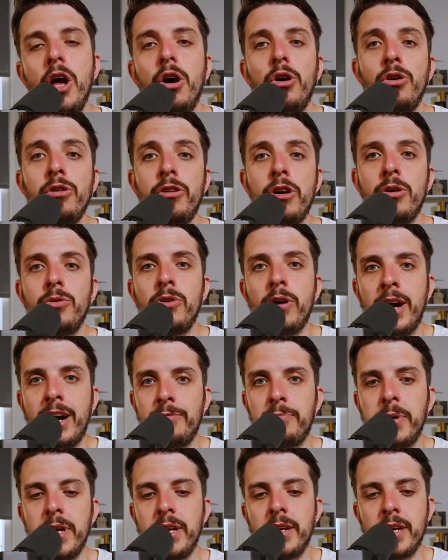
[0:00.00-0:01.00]
although there
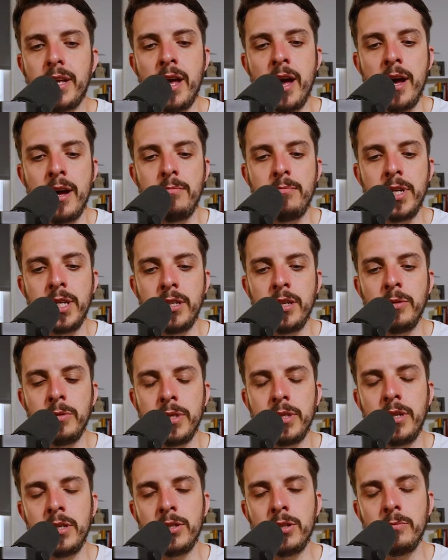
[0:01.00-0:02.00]
have been,
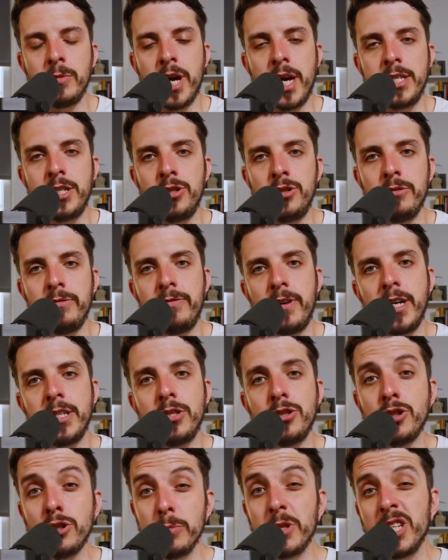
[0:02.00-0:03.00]
in some cases, you'll
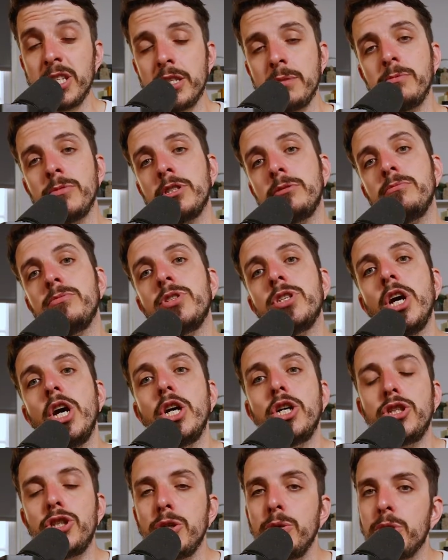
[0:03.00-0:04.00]
find some of the symptoms
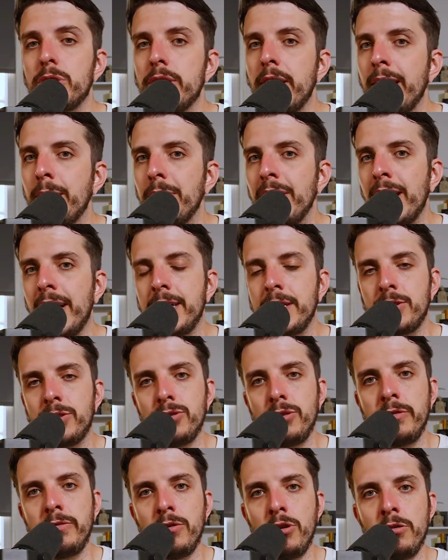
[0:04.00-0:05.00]
do stabilize
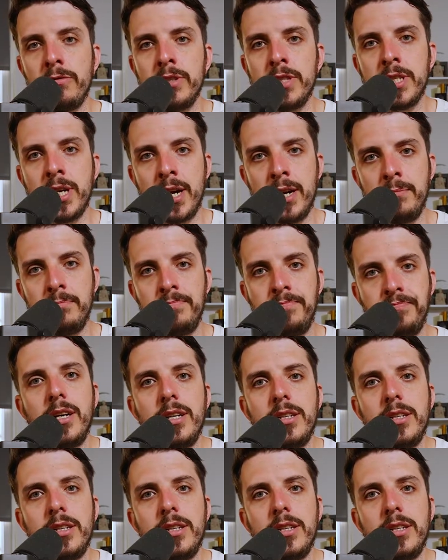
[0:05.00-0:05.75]
sort of over time.